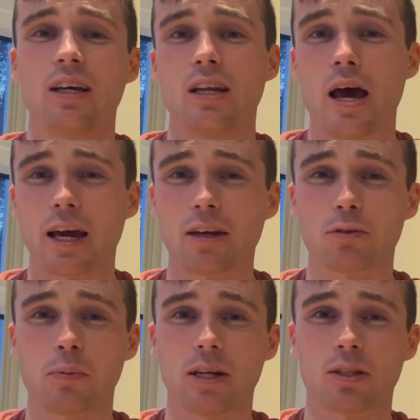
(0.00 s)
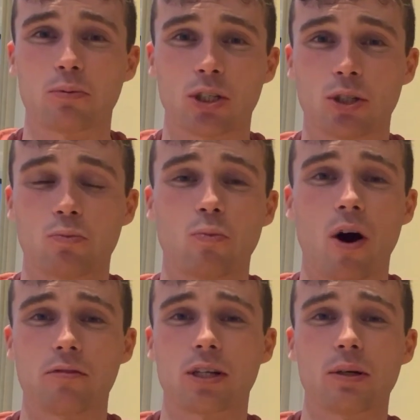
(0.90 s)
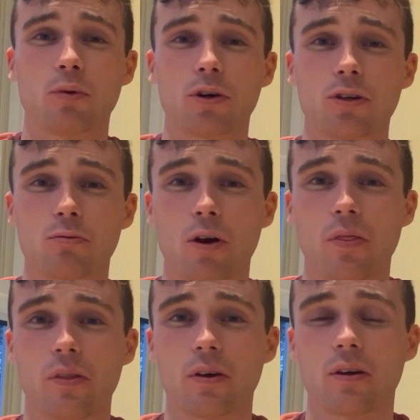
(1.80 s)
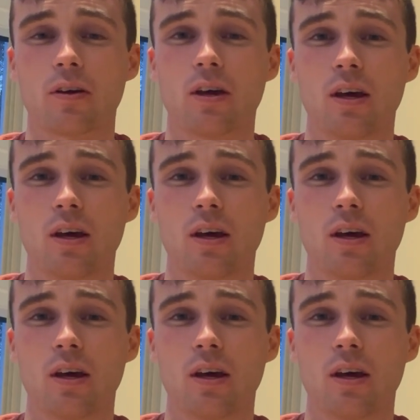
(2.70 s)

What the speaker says: negative splits, which is obviously where you run the